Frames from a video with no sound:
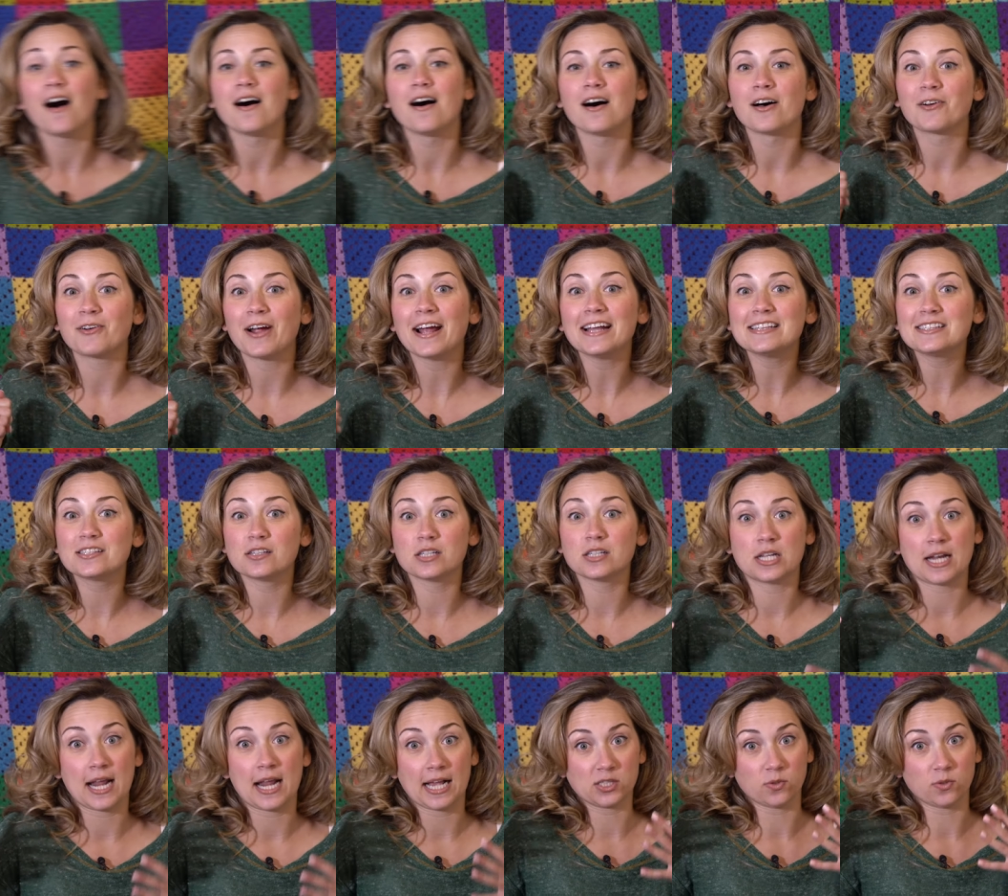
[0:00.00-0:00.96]
All right, so
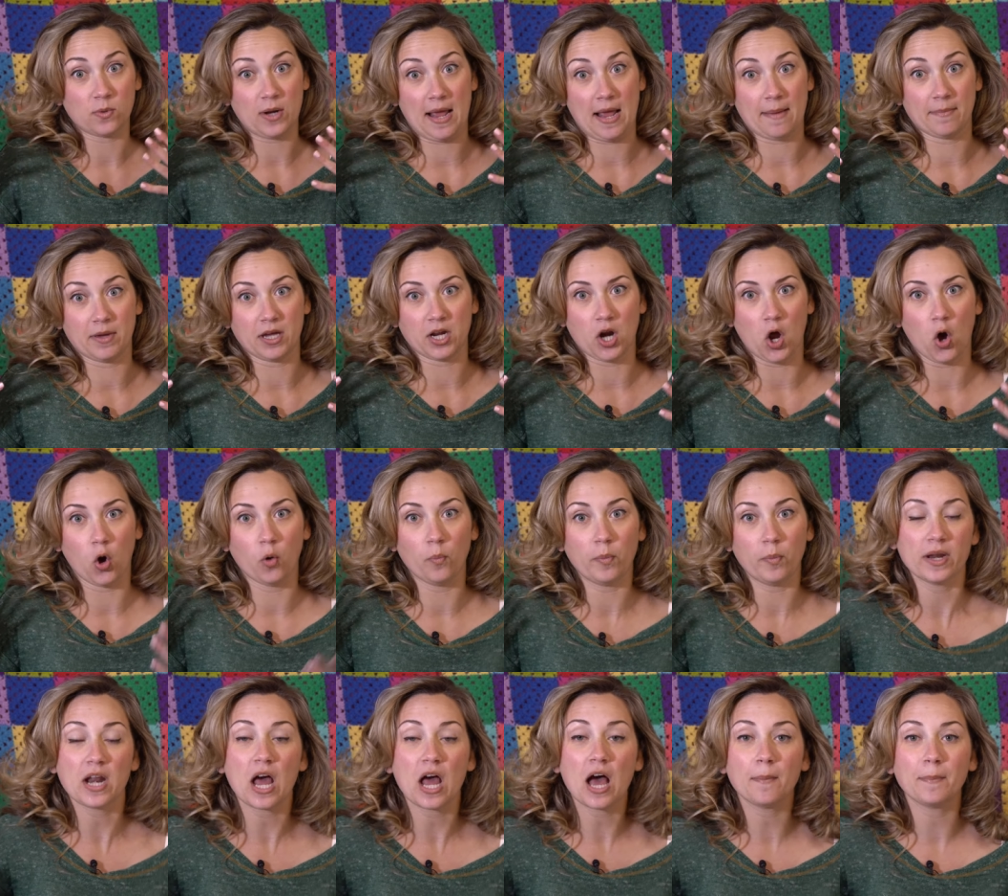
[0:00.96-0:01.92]
the next one I'm gonna
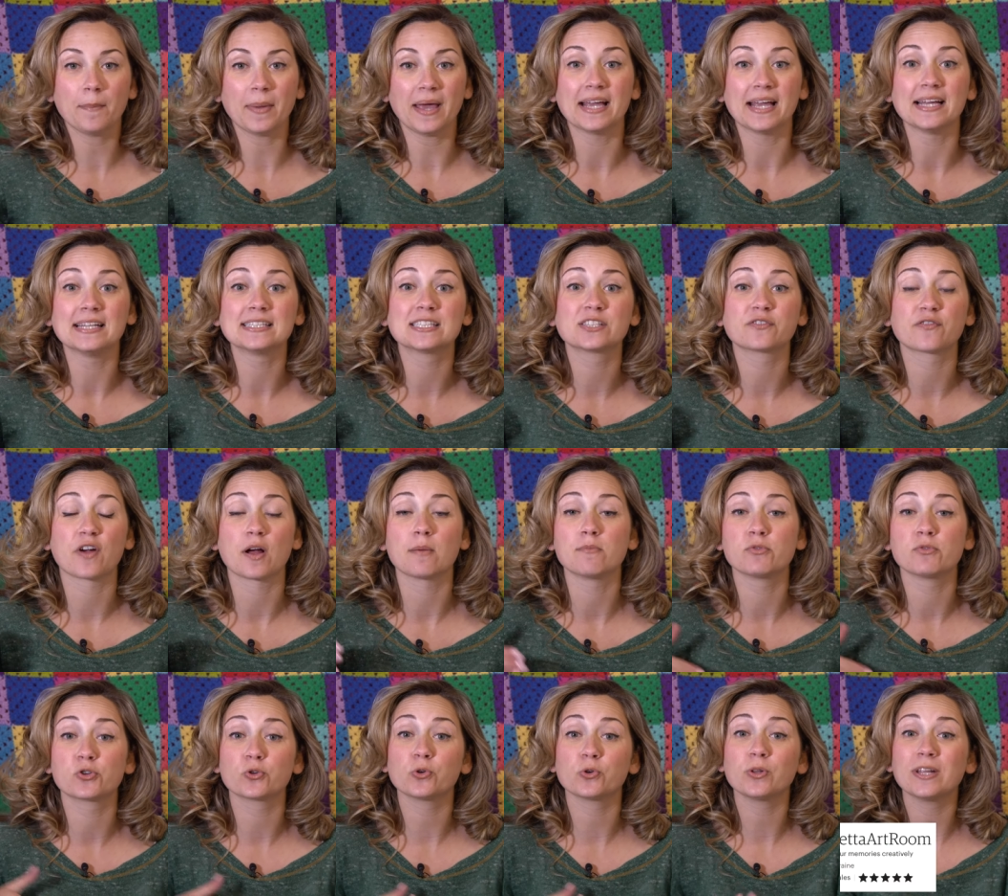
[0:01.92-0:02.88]
open up is
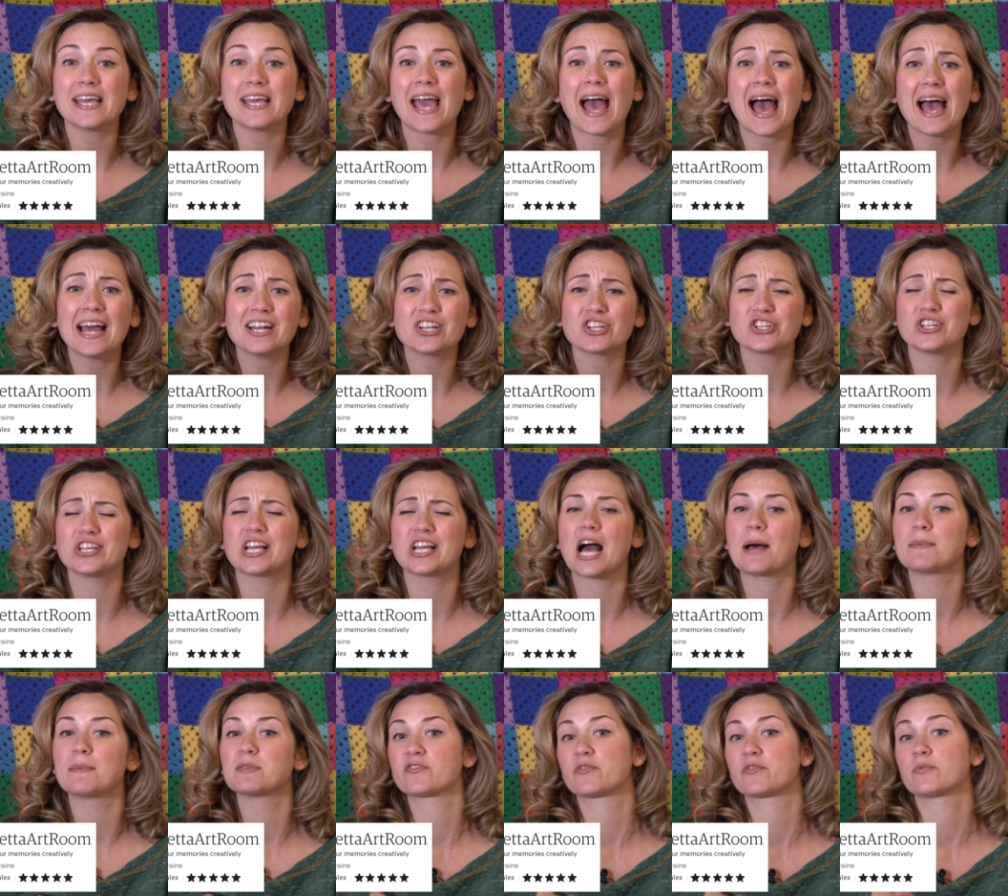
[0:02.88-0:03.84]
from Juliet. She
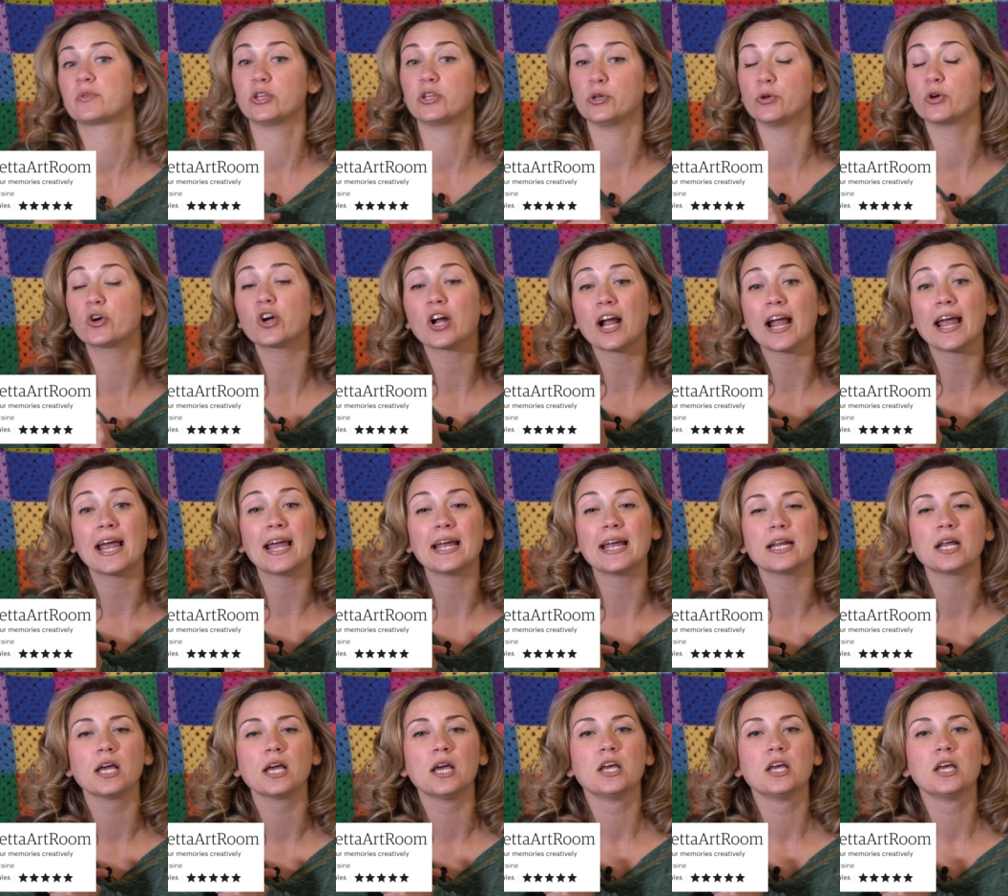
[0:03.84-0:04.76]
comes from the Ukraine.